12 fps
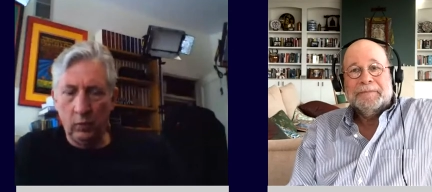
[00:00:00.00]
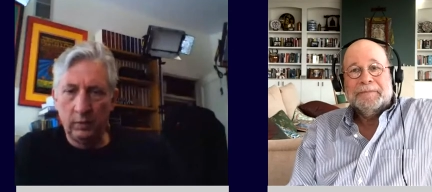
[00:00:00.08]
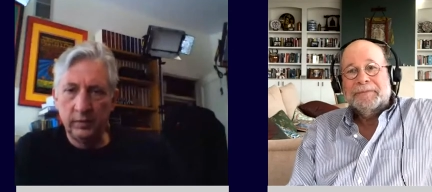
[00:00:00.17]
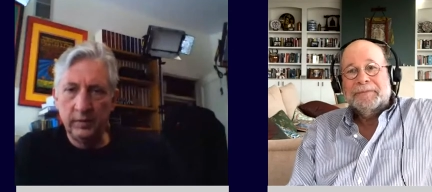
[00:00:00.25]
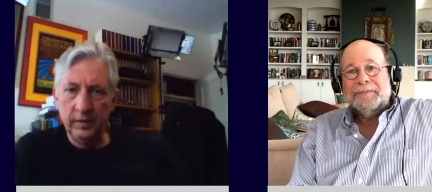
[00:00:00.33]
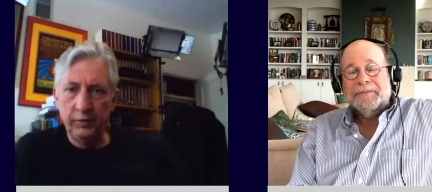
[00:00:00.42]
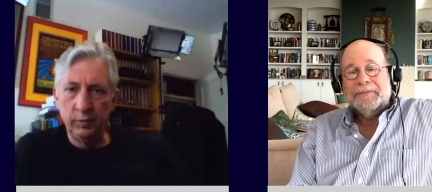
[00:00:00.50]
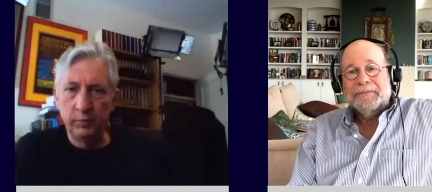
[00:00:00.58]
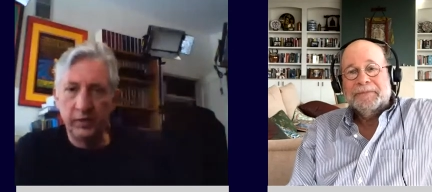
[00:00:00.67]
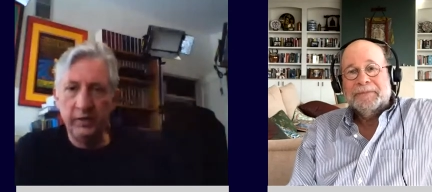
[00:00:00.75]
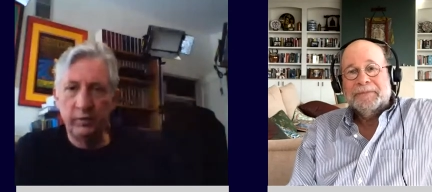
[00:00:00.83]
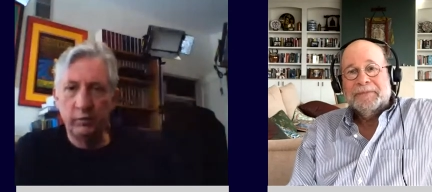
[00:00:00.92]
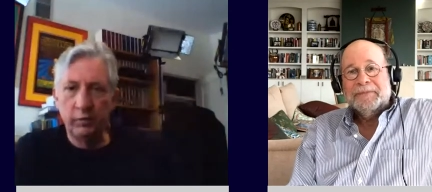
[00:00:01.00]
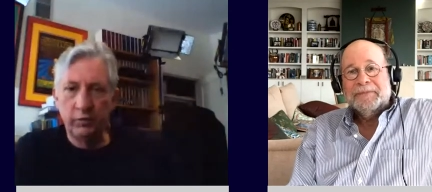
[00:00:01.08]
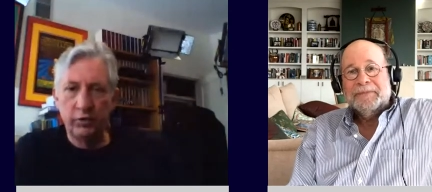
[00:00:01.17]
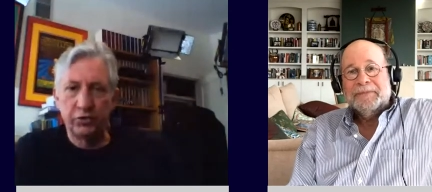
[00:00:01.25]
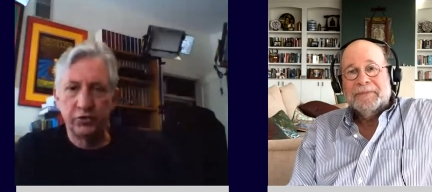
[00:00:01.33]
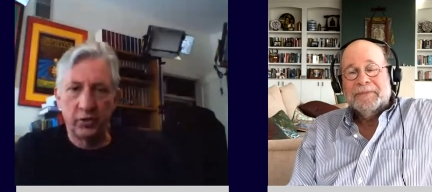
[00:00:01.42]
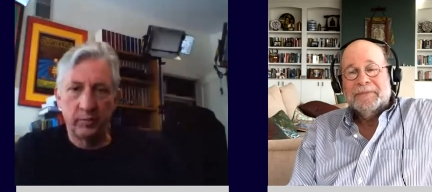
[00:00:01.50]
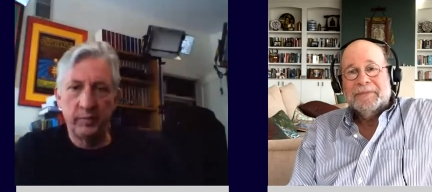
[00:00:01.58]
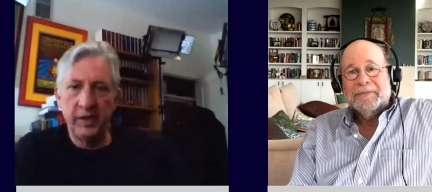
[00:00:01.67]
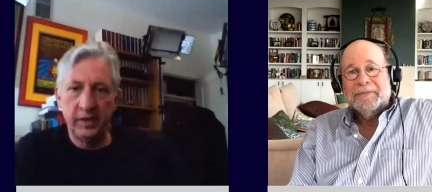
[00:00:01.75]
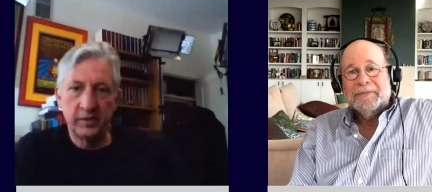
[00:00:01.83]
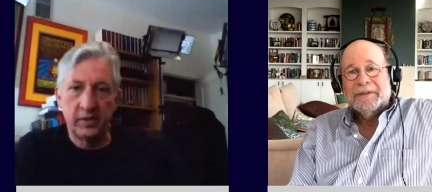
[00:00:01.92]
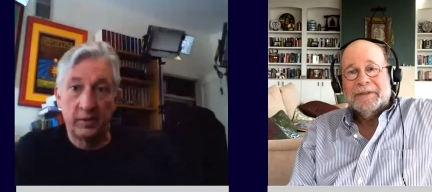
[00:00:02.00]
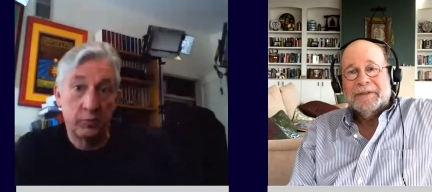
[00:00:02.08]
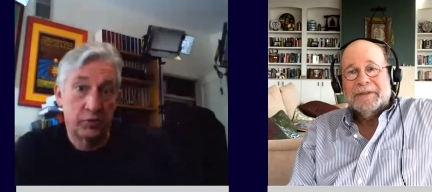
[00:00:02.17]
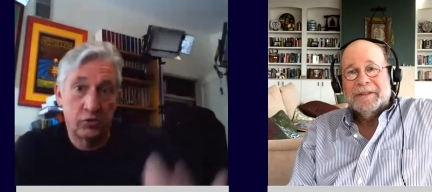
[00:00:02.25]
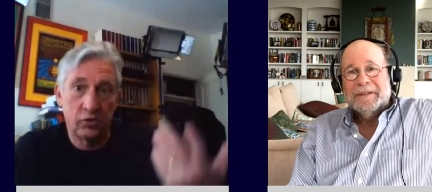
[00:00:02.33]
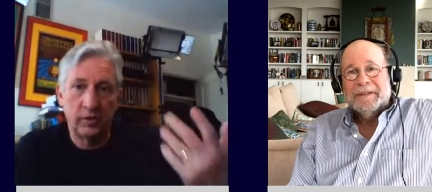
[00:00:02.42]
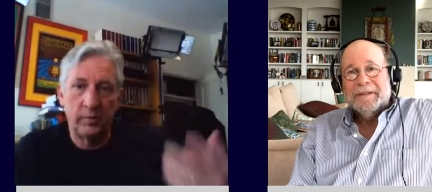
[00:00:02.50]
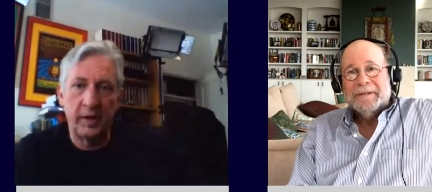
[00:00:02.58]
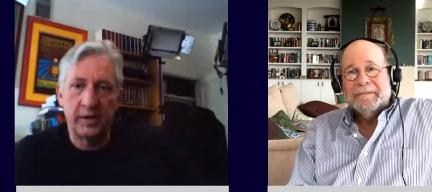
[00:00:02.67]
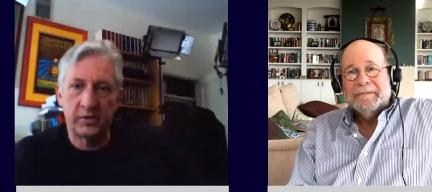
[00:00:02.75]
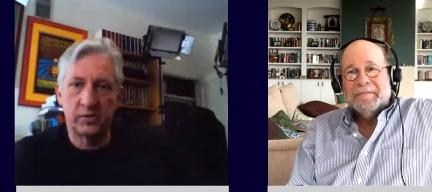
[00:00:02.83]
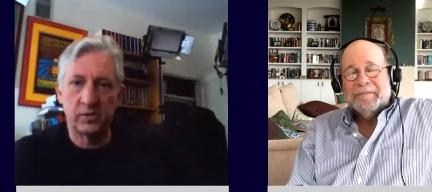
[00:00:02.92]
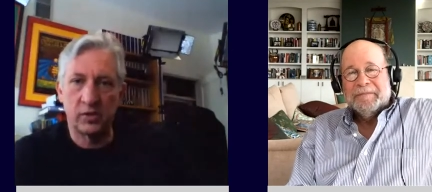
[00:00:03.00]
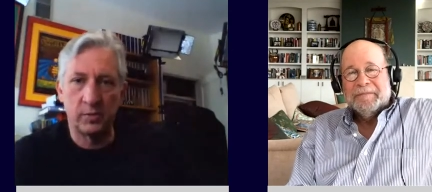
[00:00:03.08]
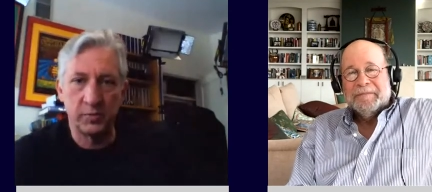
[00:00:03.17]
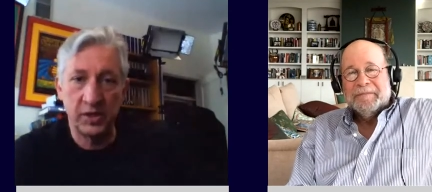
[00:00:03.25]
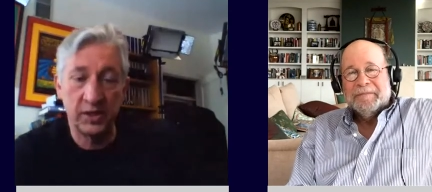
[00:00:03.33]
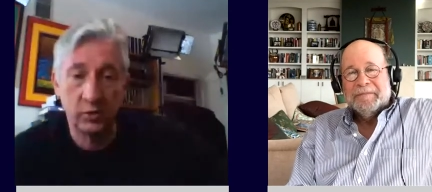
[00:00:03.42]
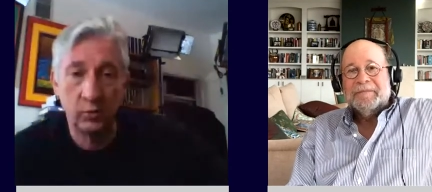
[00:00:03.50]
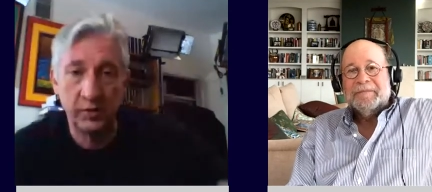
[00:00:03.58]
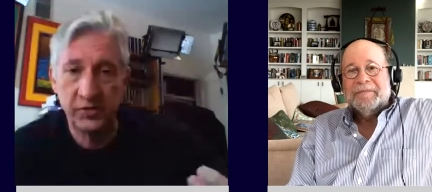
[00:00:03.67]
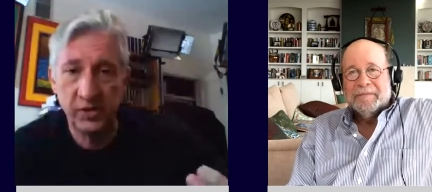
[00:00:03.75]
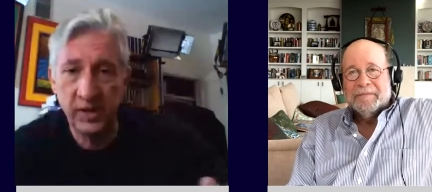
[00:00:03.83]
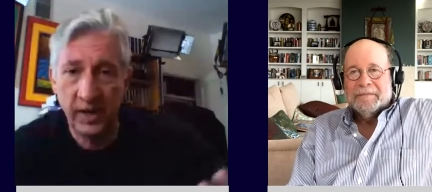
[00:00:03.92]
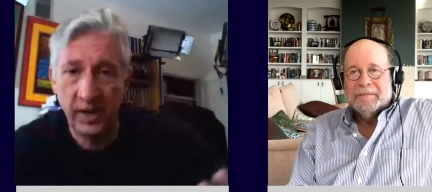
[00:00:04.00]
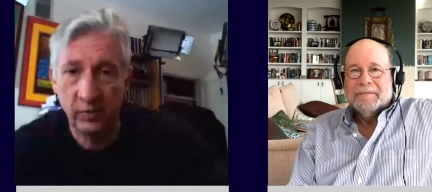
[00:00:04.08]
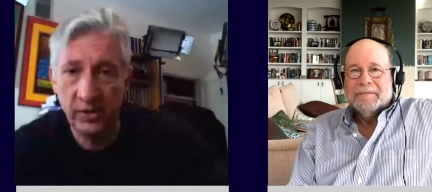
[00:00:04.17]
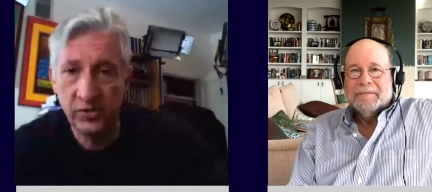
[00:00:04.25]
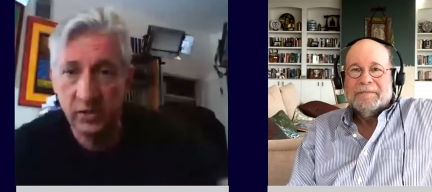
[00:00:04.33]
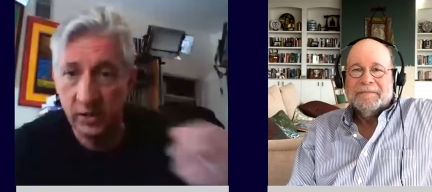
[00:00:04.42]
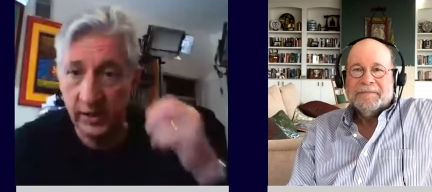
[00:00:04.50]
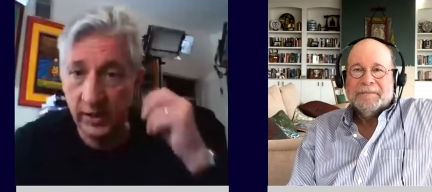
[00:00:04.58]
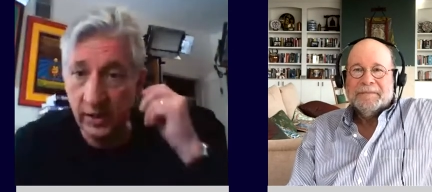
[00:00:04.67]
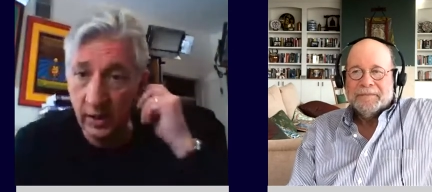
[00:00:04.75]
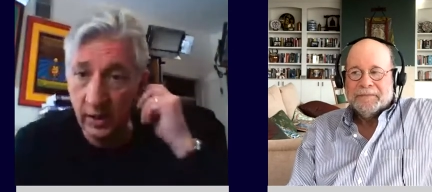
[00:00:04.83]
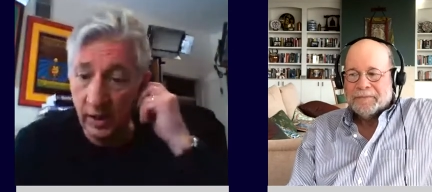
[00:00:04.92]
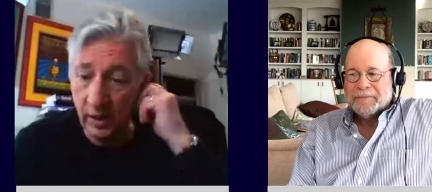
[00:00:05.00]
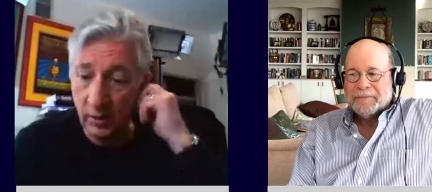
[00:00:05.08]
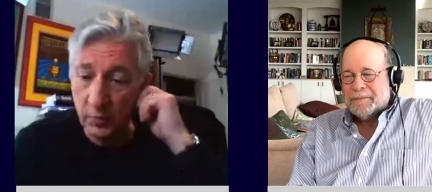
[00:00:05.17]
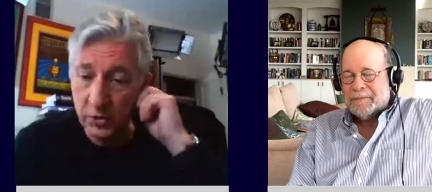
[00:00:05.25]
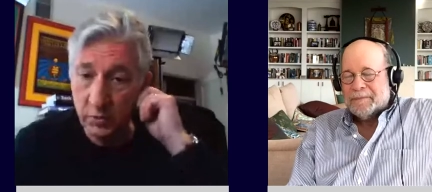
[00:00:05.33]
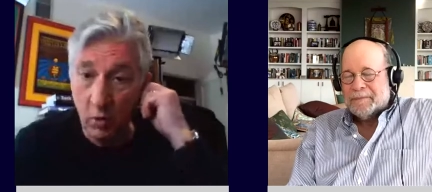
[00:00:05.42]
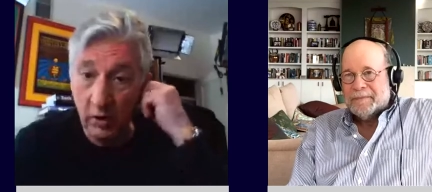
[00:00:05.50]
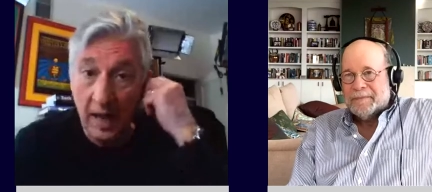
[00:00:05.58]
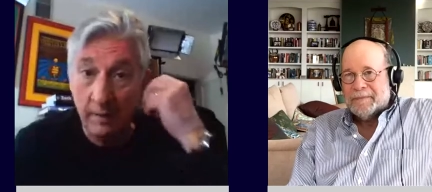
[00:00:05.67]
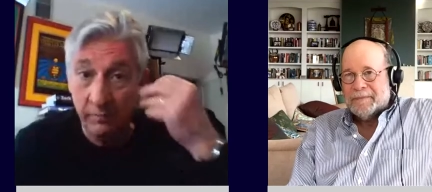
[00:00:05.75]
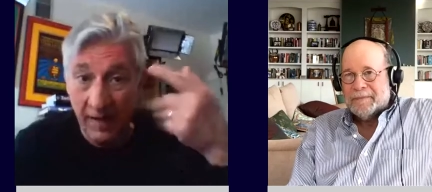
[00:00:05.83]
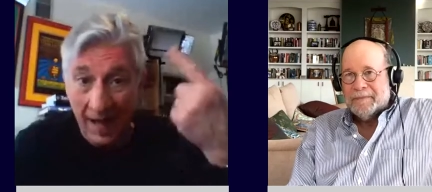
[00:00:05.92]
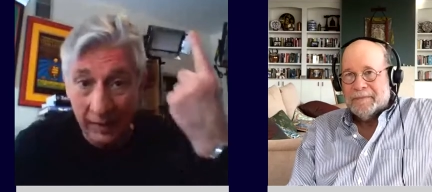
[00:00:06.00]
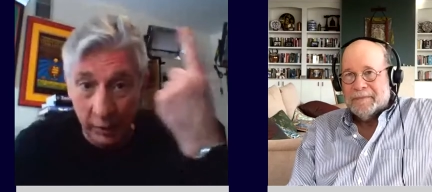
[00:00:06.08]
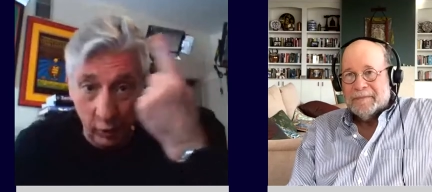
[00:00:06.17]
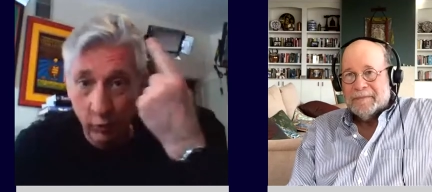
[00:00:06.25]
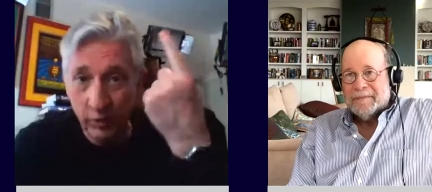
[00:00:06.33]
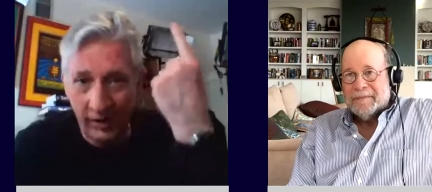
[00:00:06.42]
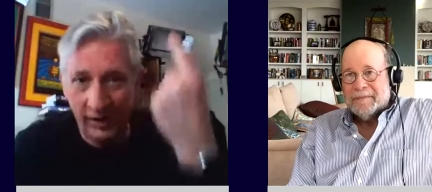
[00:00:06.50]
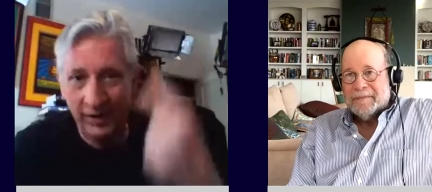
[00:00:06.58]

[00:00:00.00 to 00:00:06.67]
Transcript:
Speaker 1: Well, if you believe in reversion to the mean, it, that would certainly make some sense. And we've seen that recently uh, with small cap value